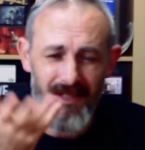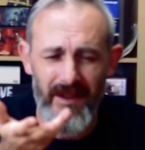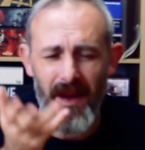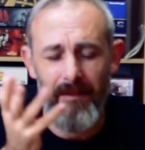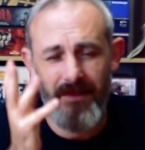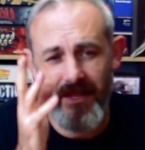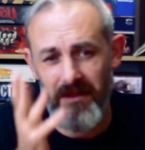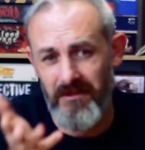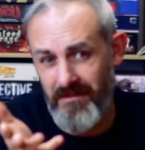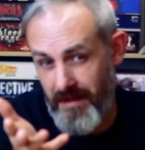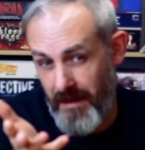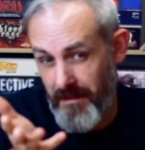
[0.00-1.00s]
So I'm
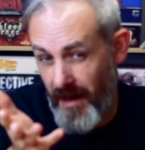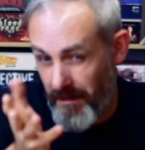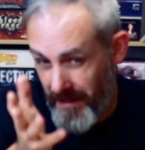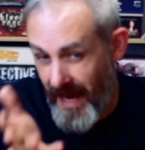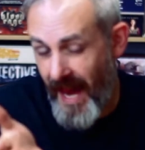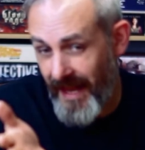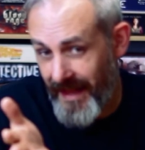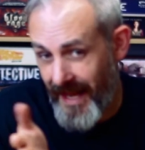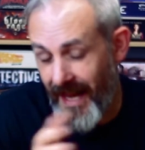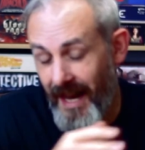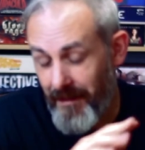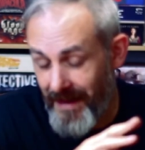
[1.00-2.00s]
getting
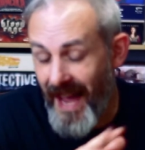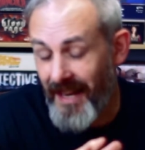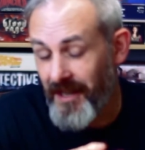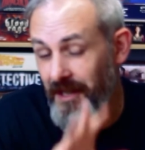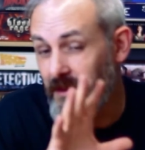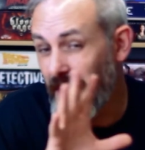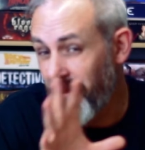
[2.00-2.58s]
there. I'm knackered.